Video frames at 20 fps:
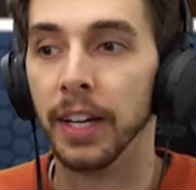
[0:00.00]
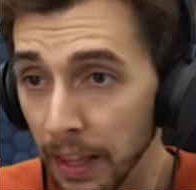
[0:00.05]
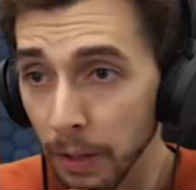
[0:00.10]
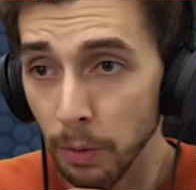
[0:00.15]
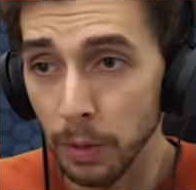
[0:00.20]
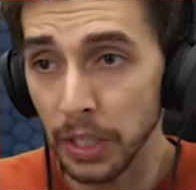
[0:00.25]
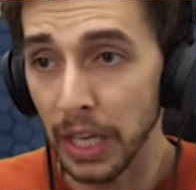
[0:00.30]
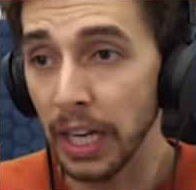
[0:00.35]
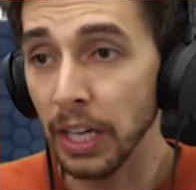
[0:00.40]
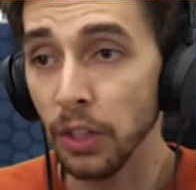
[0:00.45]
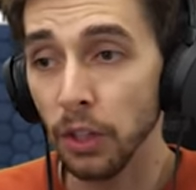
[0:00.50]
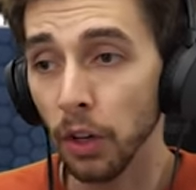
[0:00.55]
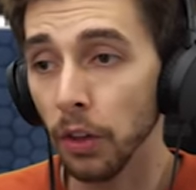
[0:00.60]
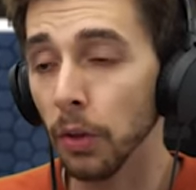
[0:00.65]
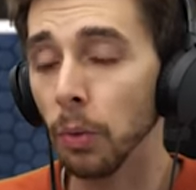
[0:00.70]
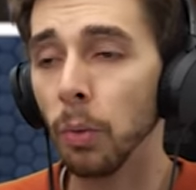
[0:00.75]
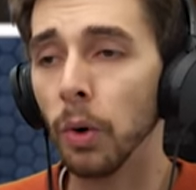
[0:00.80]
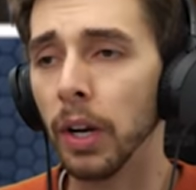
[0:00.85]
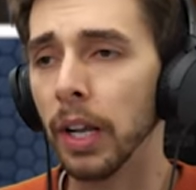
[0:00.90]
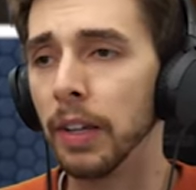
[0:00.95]
There was another
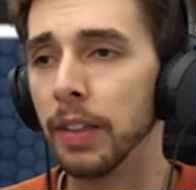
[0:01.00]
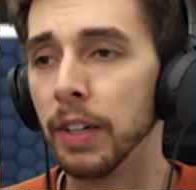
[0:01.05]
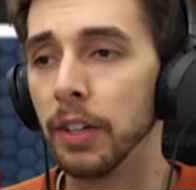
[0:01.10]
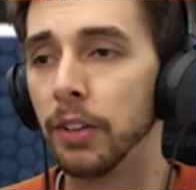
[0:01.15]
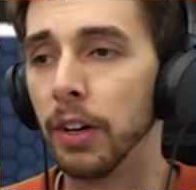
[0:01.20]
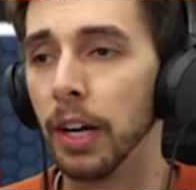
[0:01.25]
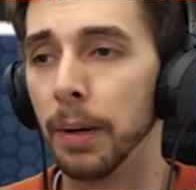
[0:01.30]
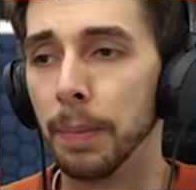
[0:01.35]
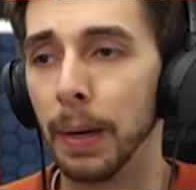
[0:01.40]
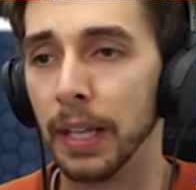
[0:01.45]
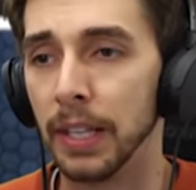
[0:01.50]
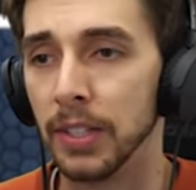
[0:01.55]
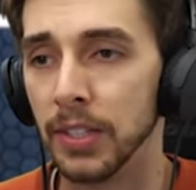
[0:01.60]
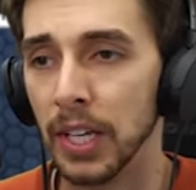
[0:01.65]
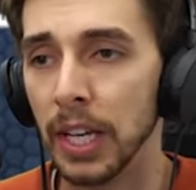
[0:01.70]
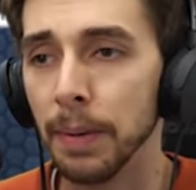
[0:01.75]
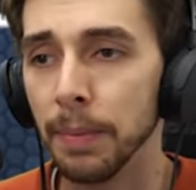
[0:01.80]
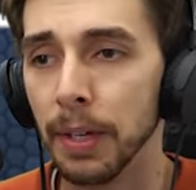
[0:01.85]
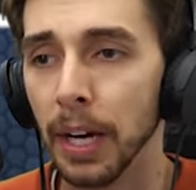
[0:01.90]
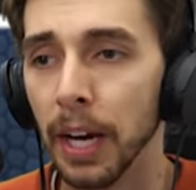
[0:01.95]
one I think created by the
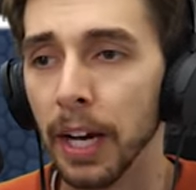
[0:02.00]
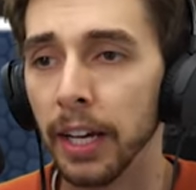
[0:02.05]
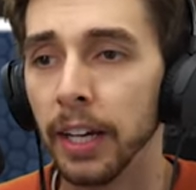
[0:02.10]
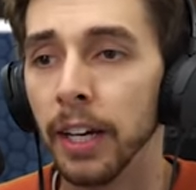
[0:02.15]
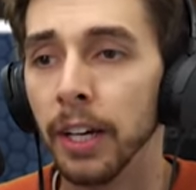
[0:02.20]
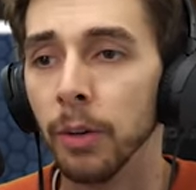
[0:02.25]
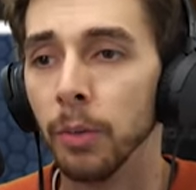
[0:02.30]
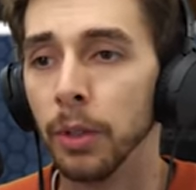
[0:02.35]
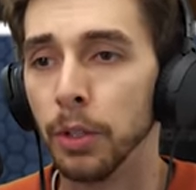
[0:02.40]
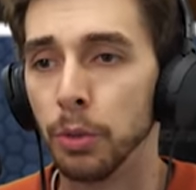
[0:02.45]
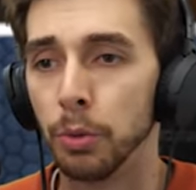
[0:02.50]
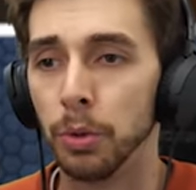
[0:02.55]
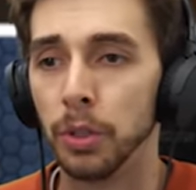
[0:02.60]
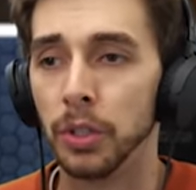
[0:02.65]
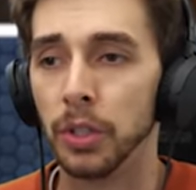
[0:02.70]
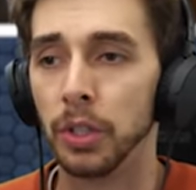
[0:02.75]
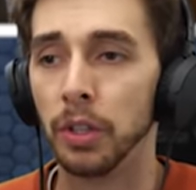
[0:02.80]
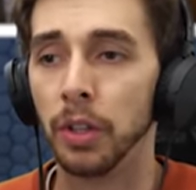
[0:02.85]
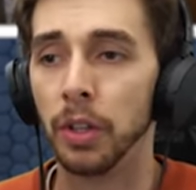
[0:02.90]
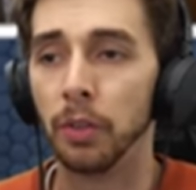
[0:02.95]
same guy, which was
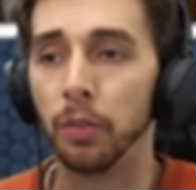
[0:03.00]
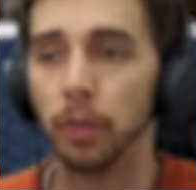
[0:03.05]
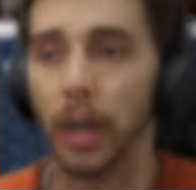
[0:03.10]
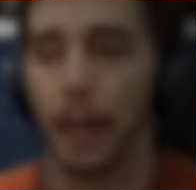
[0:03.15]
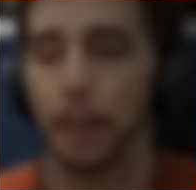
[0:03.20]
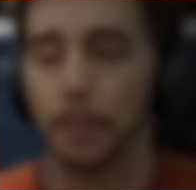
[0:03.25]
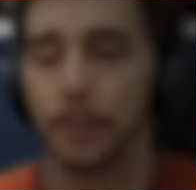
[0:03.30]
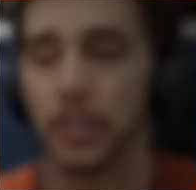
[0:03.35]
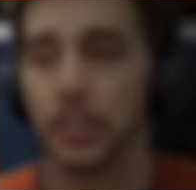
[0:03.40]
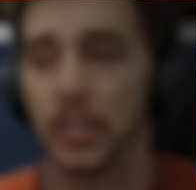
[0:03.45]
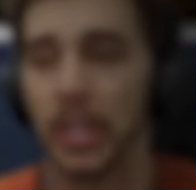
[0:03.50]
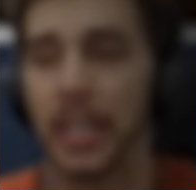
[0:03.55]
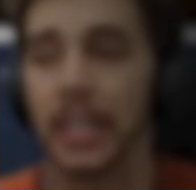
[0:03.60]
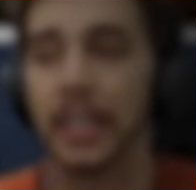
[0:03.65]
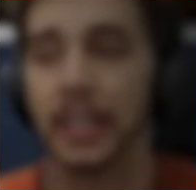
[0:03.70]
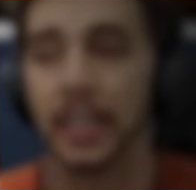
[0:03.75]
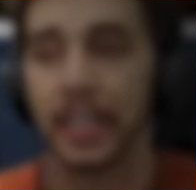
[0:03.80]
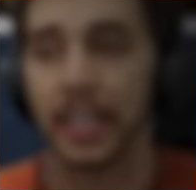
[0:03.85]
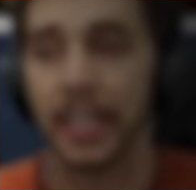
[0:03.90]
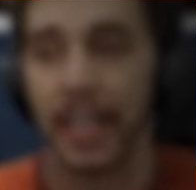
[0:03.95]
the raptors
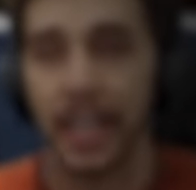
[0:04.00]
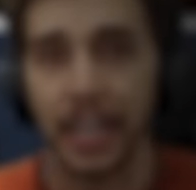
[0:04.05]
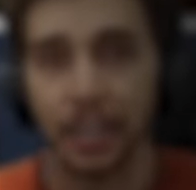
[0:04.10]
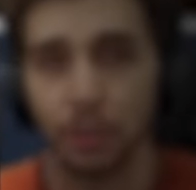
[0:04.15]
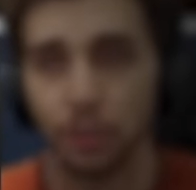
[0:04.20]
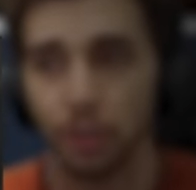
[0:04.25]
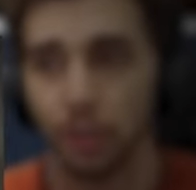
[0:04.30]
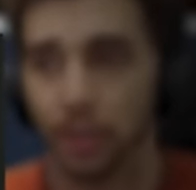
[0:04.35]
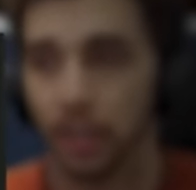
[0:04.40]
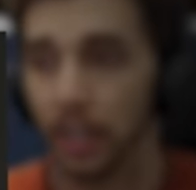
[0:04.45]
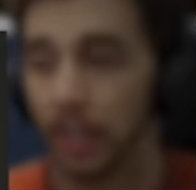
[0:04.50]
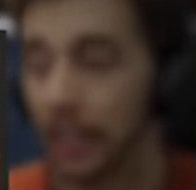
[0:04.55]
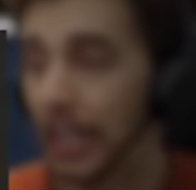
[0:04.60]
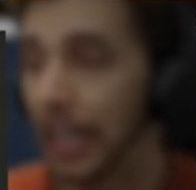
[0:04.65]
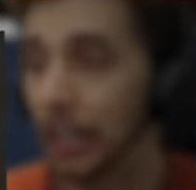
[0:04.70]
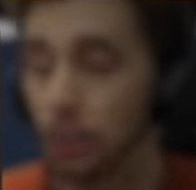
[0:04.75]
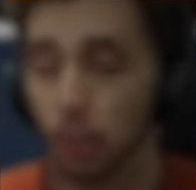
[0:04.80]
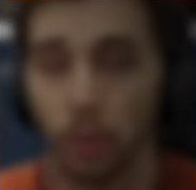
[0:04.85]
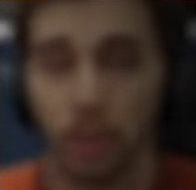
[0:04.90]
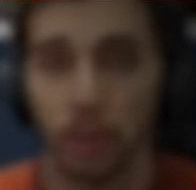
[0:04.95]
in the kitchen, and
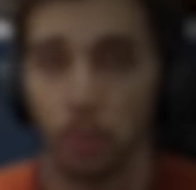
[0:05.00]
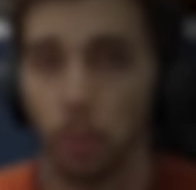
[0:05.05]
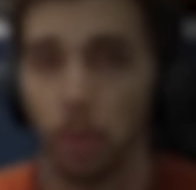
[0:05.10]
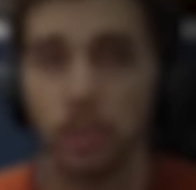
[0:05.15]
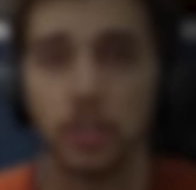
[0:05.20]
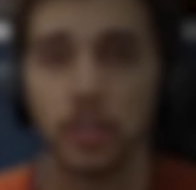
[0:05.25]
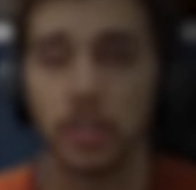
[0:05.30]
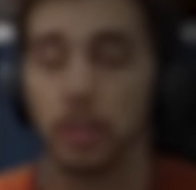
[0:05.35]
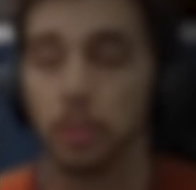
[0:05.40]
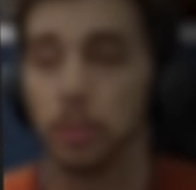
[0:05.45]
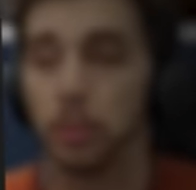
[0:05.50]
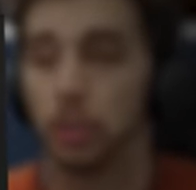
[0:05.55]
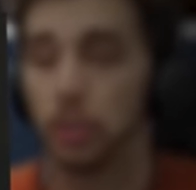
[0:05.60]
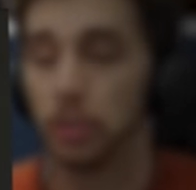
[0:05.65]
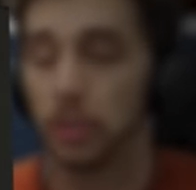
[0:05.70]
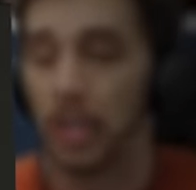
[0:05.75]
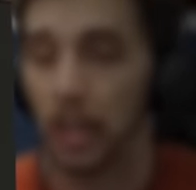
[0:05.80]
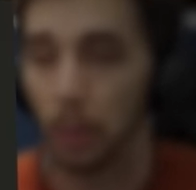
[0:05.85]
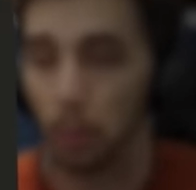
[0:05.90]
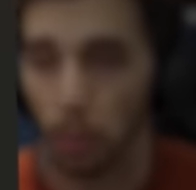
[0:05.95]
that's all it was. It was
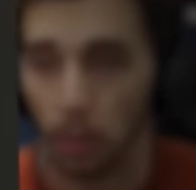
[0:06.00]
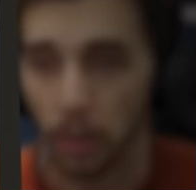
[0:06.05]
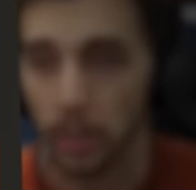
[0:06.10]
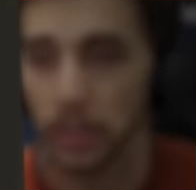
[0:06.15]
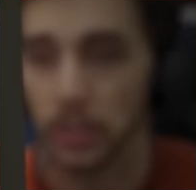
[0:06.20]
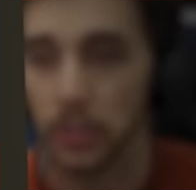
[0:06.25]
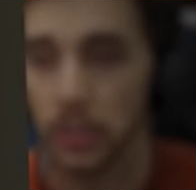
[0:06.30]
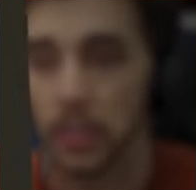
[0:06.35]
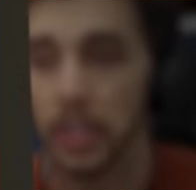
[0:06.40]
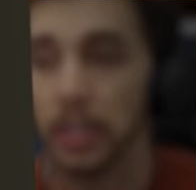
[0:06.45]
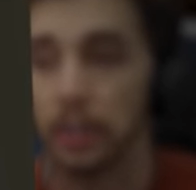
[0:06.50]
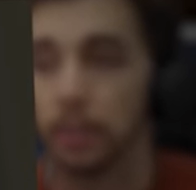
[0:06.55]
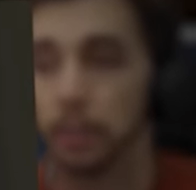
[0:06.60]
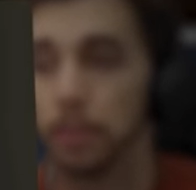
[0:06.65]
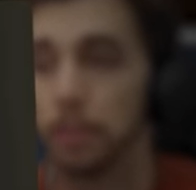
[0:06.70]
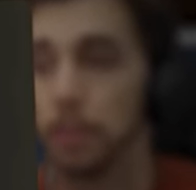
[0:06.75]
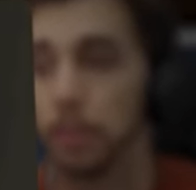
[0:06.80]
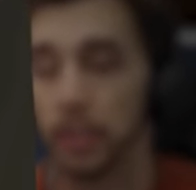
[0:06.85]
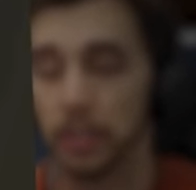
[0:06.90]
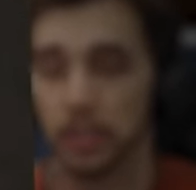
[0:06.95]
just that one scene
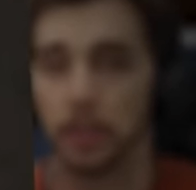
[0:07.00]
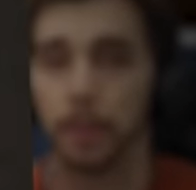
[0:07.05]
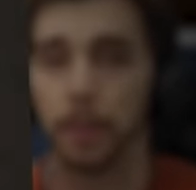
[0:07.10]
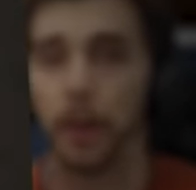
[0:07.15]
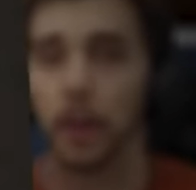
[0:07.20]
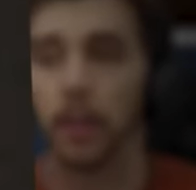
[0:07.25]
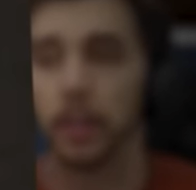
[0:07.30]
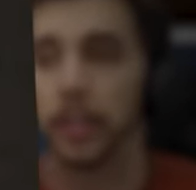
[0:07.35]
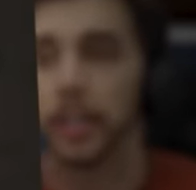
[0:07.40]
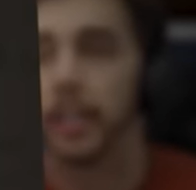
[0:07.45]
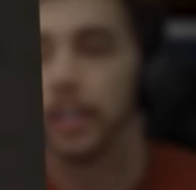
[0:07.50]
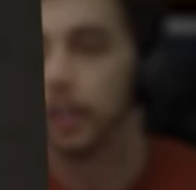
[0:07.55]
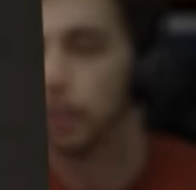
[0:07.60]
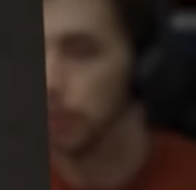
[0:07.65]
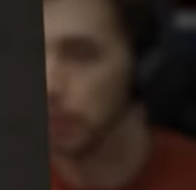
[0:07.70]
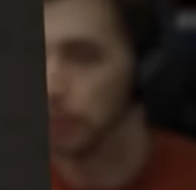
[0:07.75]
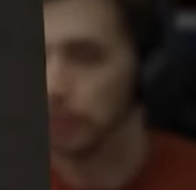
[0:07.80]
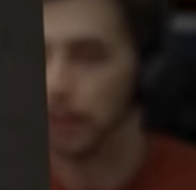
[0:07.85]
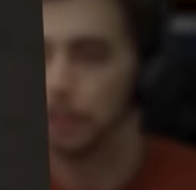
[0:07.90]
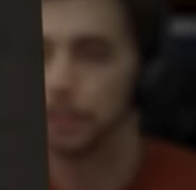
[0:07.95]
from Jurassic Park where
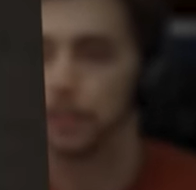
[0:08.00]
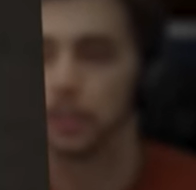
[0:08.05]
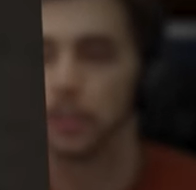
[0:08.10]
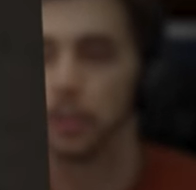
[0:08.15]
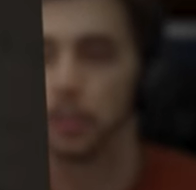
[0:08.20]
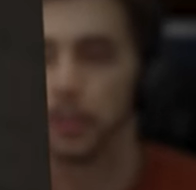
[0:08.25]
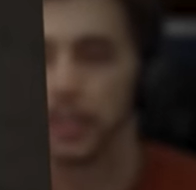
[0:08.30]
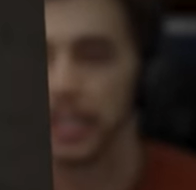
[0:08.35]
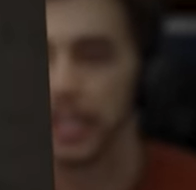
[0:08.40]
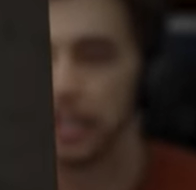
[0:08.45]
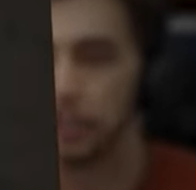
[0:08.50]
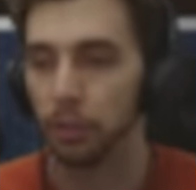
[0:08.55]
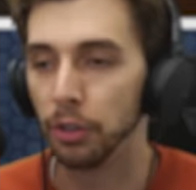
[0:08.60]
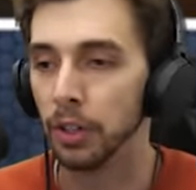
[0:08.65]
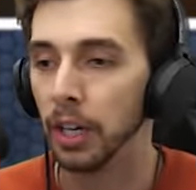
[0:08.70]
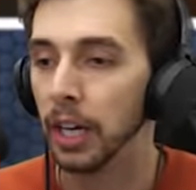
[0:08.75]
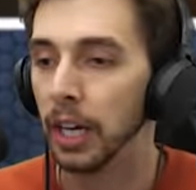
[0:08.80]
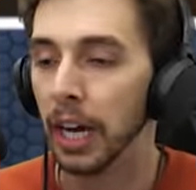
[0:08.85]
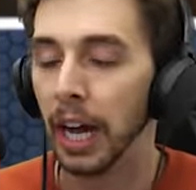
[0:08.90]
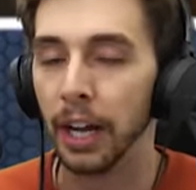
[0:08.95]
the raptors go in the kitchen
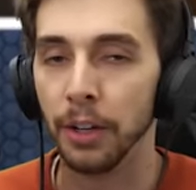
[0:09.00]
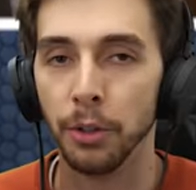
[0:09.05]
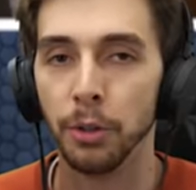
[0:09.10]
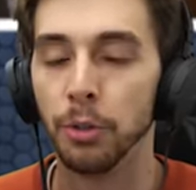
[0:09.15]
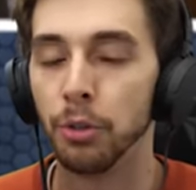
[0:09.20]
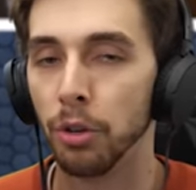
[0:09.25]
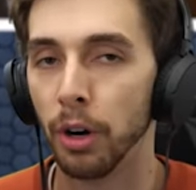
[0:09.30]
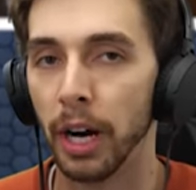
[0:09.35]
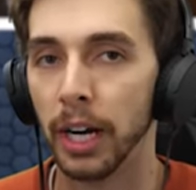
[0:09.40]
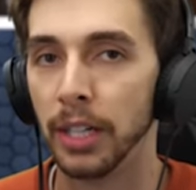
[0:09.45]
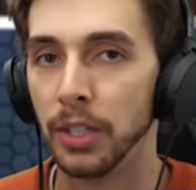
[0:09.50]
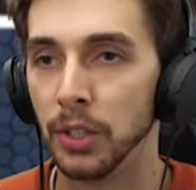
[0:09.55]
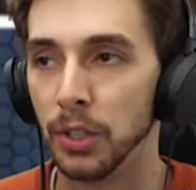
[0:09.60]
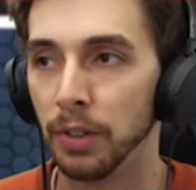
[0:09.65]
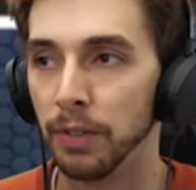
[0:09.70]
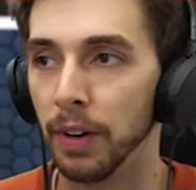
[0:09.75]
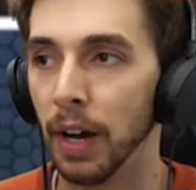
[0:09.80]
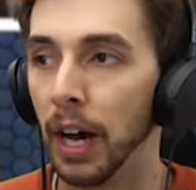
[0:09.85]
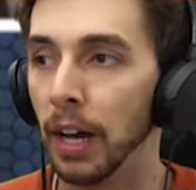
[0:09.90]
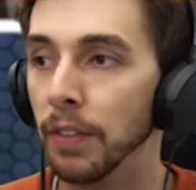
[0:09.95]
and you try and
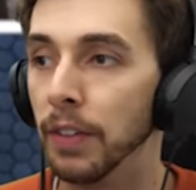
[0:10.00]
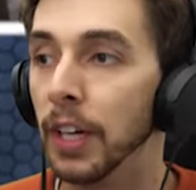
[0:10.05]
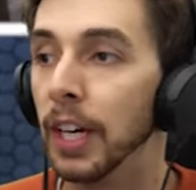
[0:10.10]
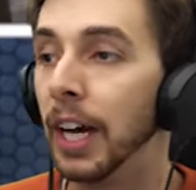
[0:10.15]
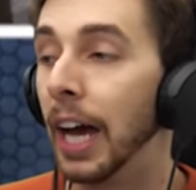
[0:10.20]
survive.